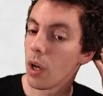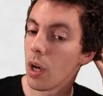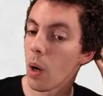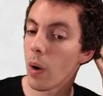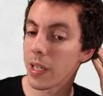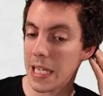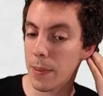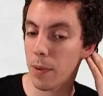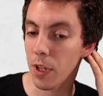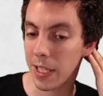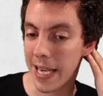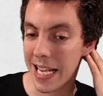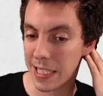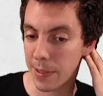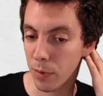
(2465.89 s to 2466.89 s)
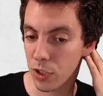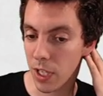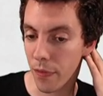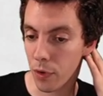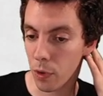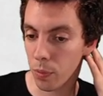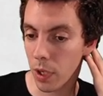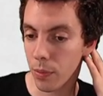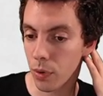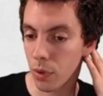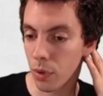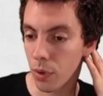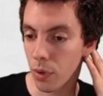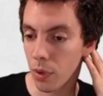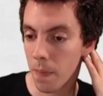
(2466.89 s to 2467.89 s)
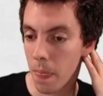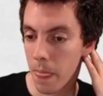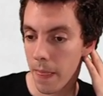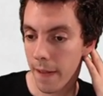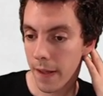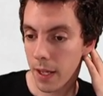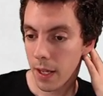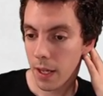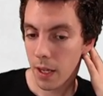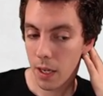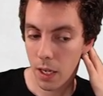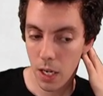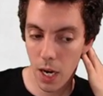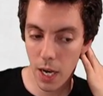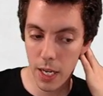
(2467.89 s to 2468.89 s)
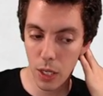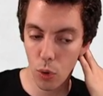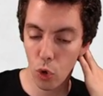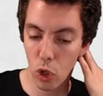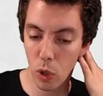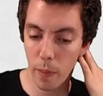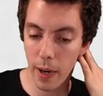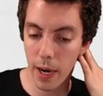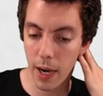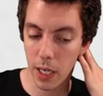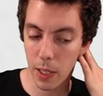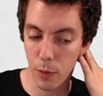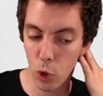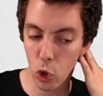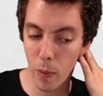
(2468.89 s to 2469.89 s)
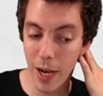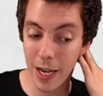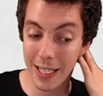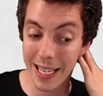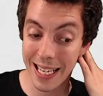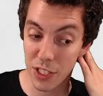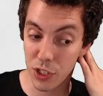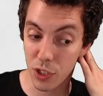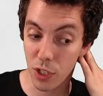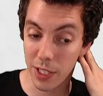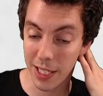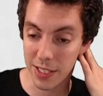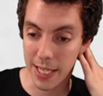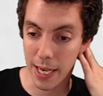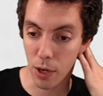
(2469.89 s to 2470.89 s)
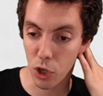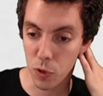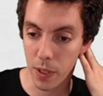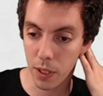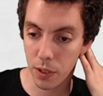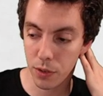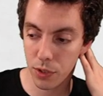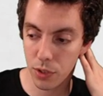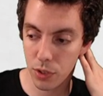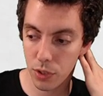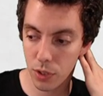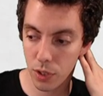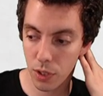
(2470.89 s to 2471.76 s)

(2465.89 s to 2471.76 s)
I want to keep all the castable stuff through Blood Moon. Cutting Ulamog. I mean, Ulamog is good against counter spells.